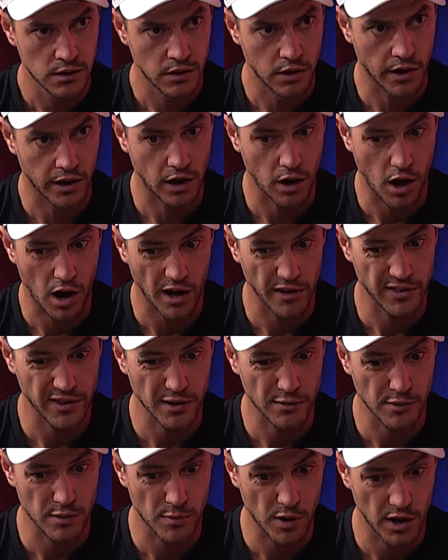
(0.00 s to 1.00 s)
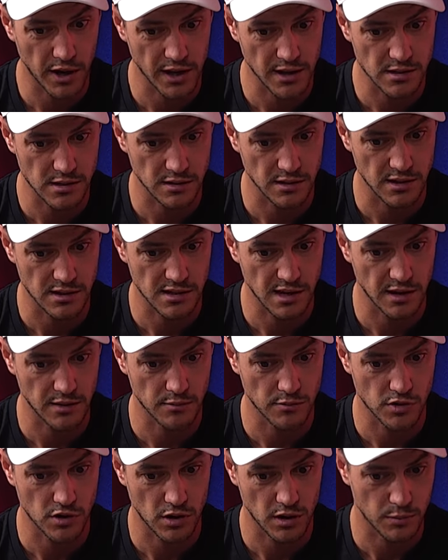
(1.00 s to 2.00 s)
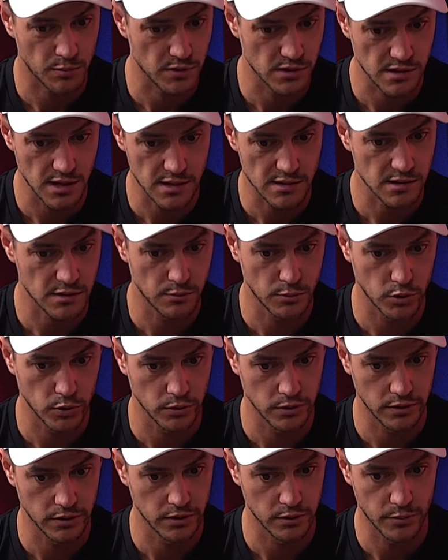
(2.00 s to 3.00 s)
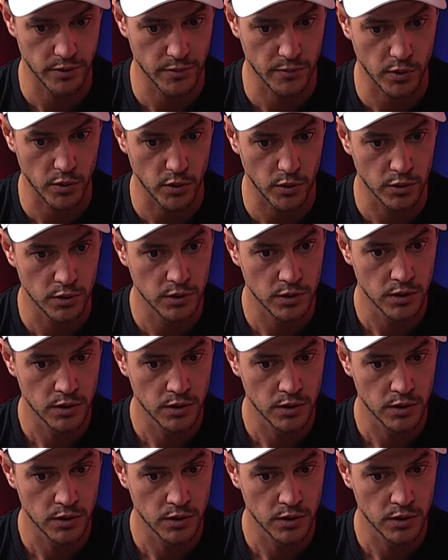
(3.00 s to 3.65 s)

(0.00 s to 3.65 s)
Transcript: Like I think we might actually see them try to possess the ball a little bit more